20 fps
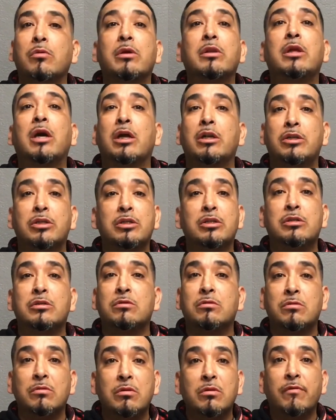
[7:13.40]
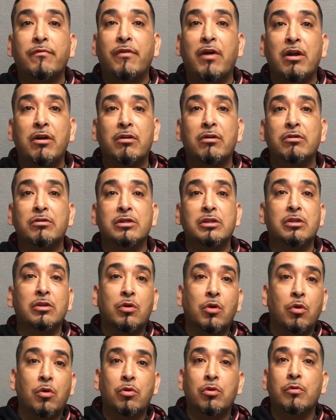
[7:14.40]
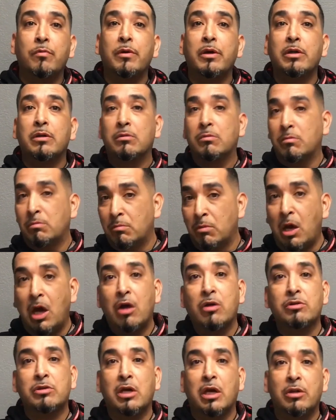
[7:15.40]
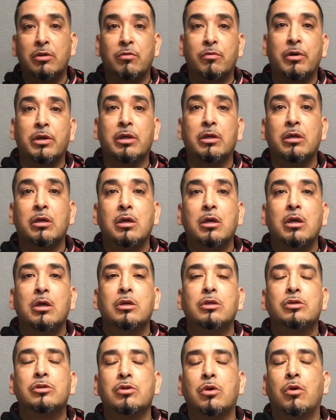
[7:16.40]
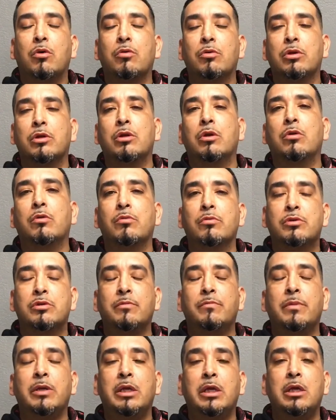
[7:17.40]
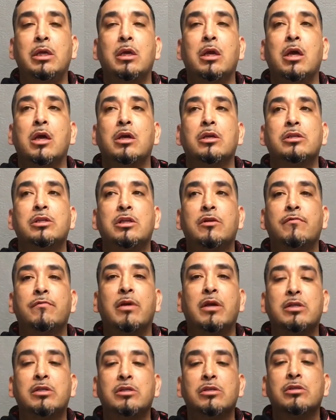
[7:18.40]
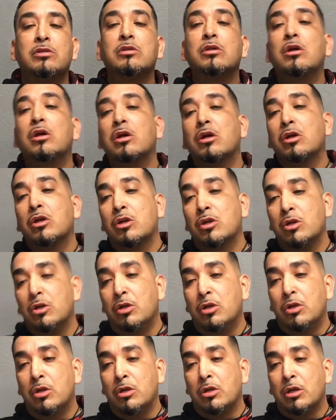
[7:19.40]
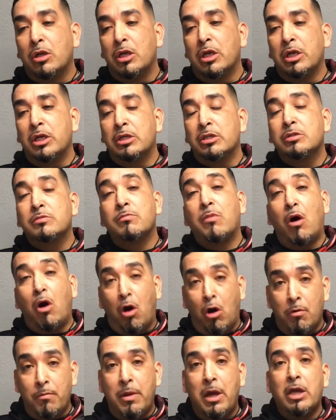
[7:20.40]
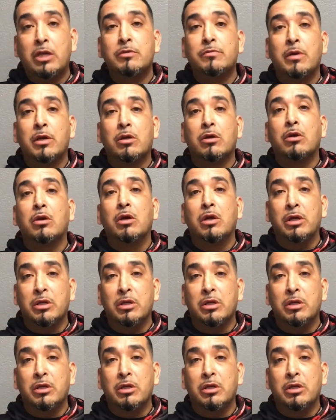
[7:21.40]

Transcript: not just fighters in the corner, but outside the ring. So, to me, Steve Messis is our matchmaker,